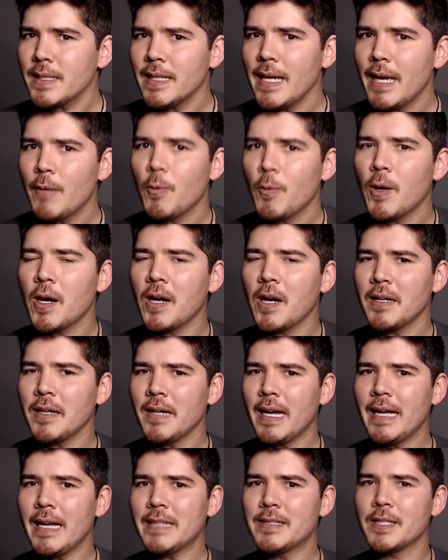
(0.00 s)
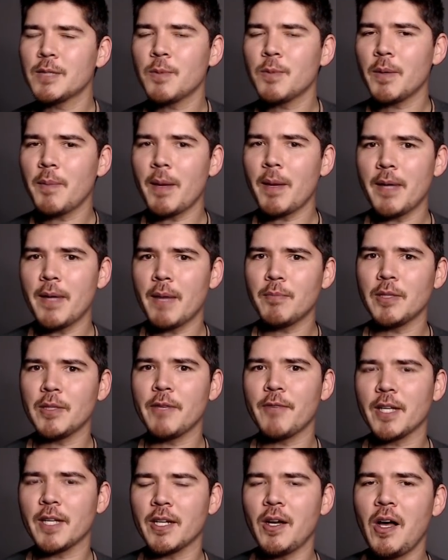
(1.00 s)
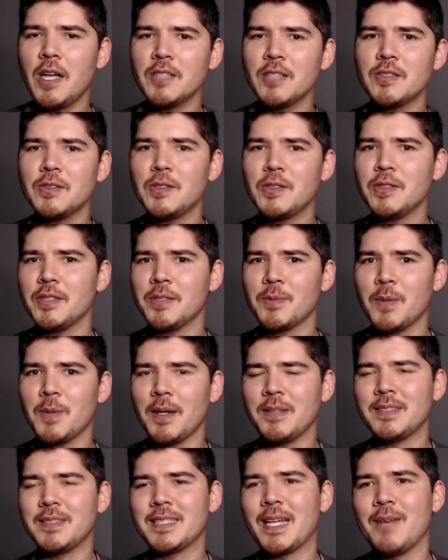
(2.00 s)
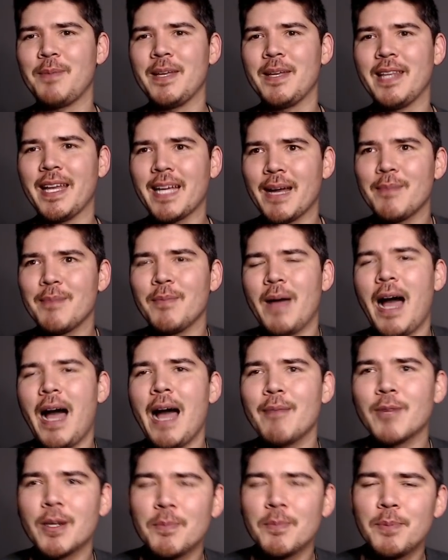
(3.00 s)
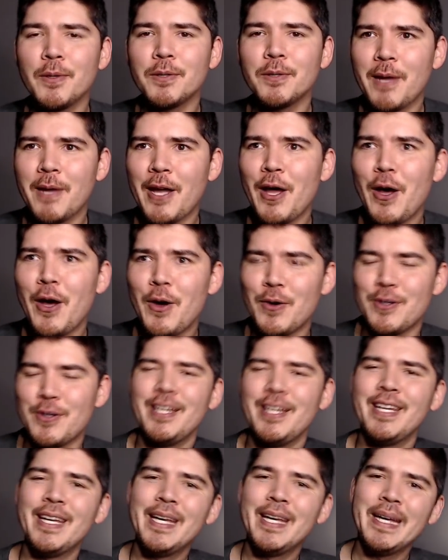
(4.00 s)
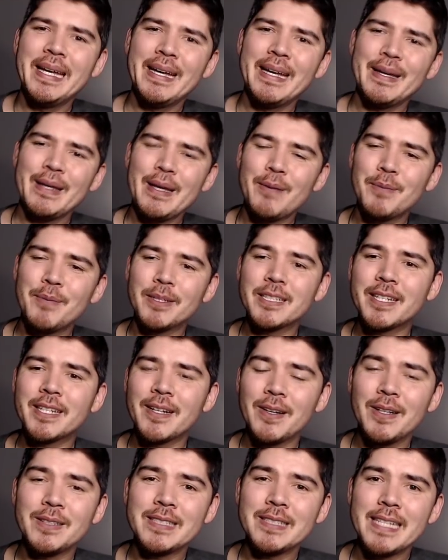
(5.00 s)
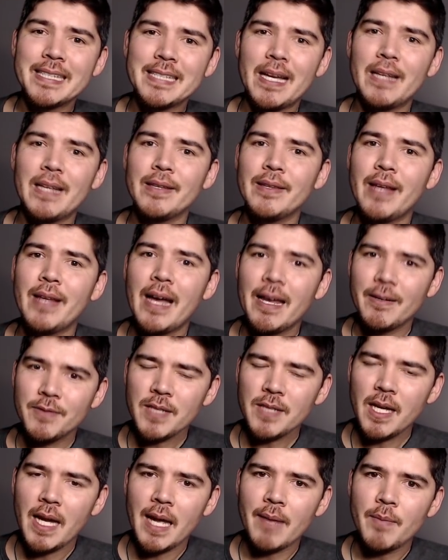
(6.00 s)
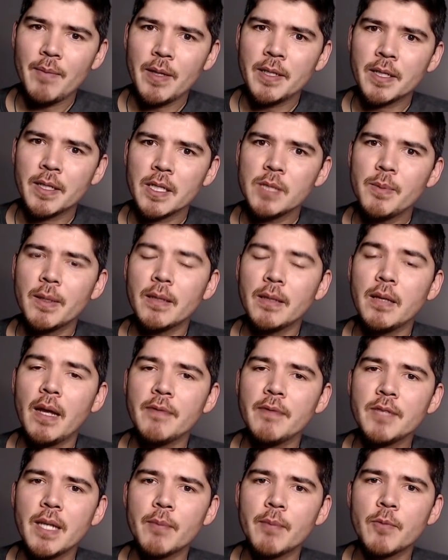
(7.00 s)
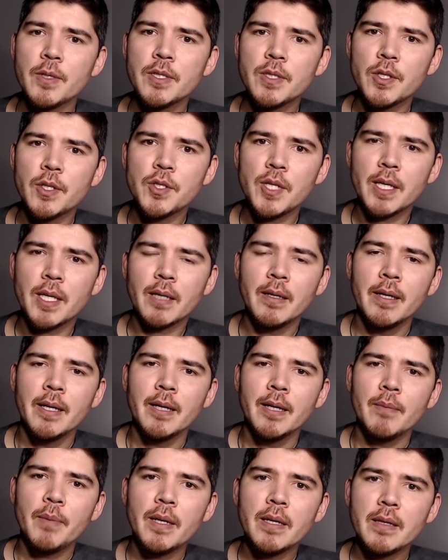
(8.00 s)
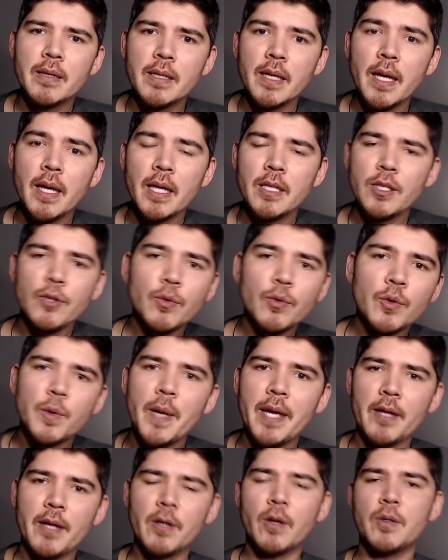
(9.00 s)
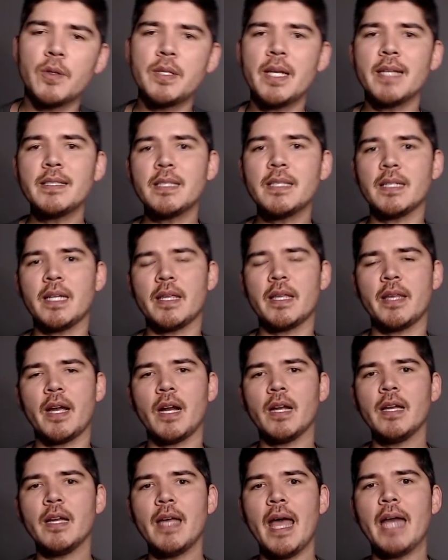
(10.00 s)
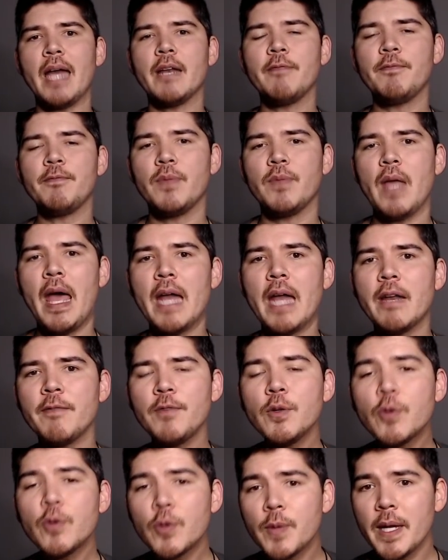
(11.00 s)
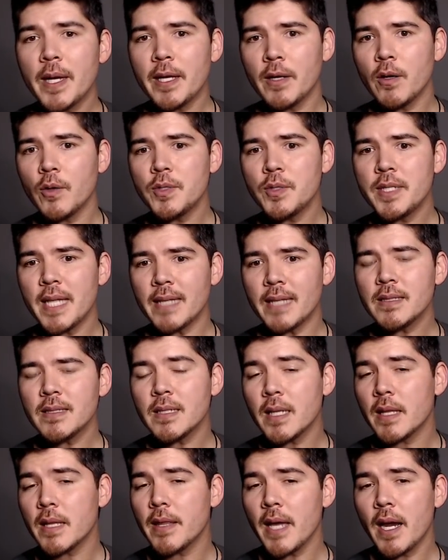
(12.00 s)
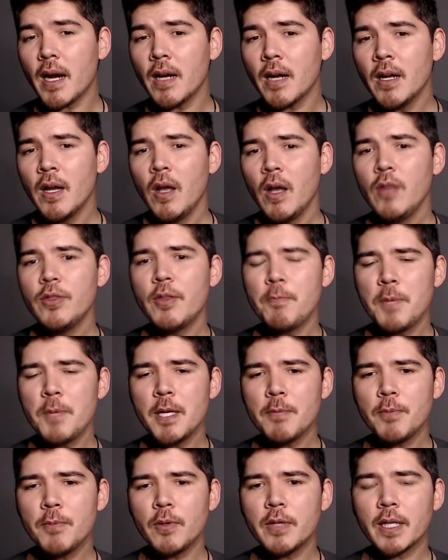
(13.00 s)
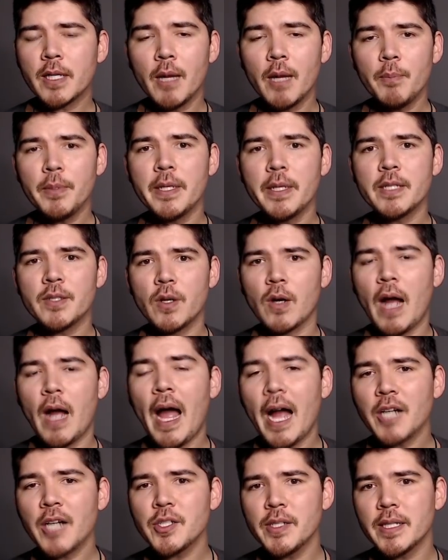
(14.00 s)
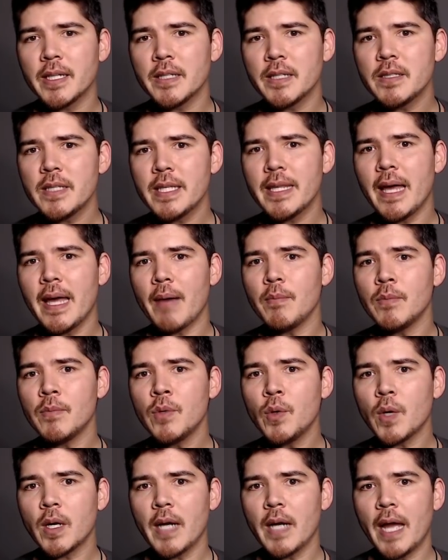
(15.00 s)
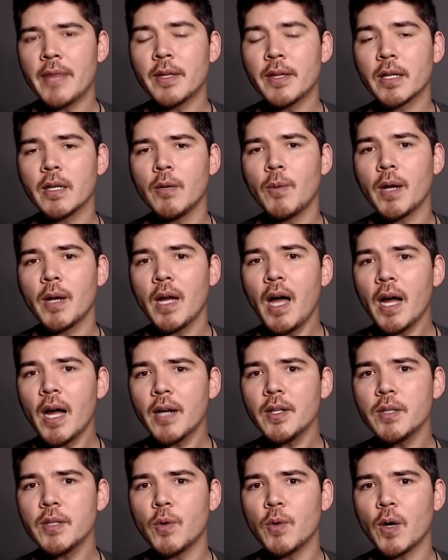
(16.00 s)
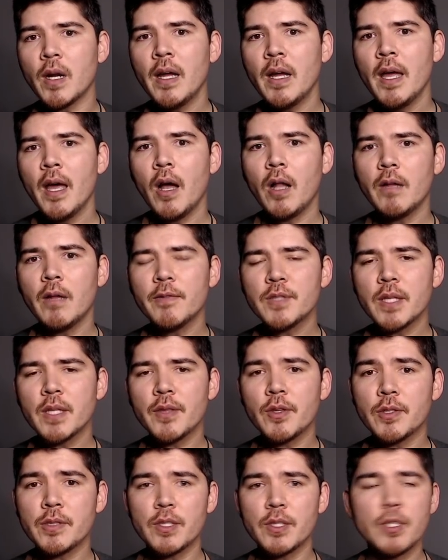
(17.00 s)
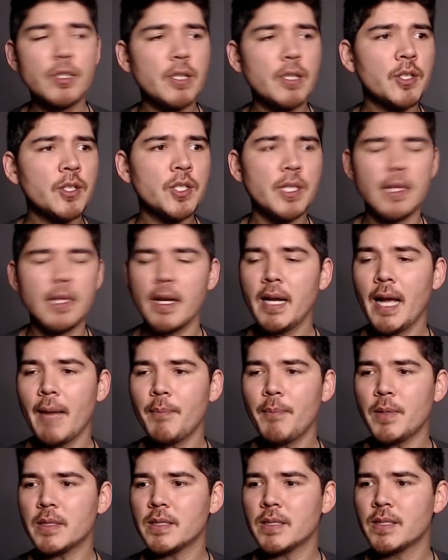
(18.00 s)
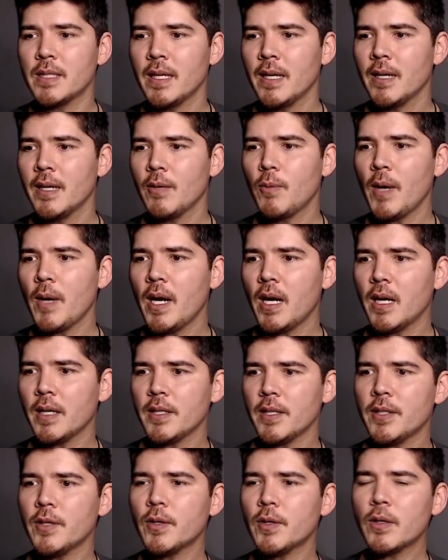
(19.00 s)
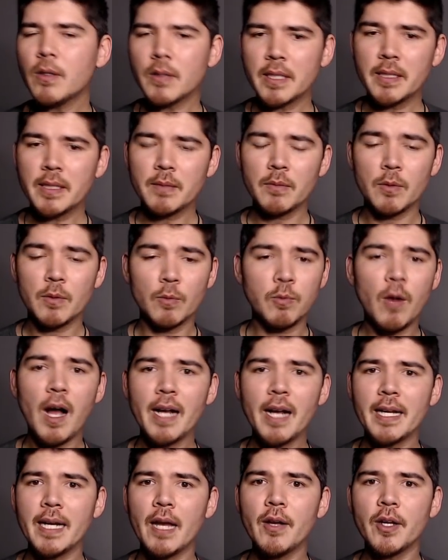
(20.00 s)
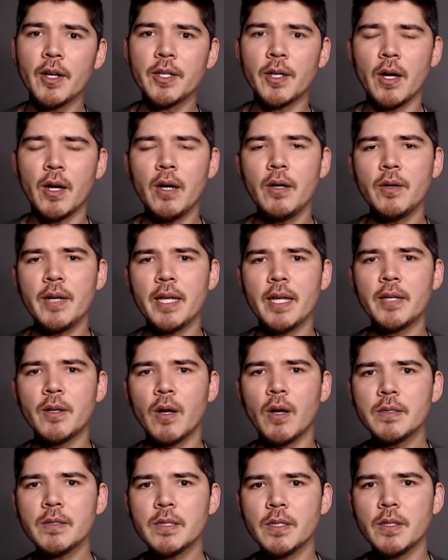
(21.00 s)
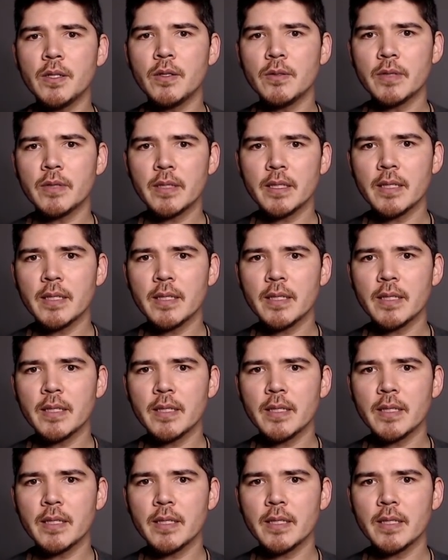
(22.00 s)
Whereas this one might be I'm living in a hostel. This one is going to be like I'm I'm going to build my own. Now, building your own takes a lot of time, and you're going to spend a lot of time researching. But in the end, you create your own destiny there. And if and if you create your own destiny there, the people, the companies are actually going to see that more, and they're going to want to hire you more. All of a sudden, there's this synergy that happens where you're rocking out on your own, and you're also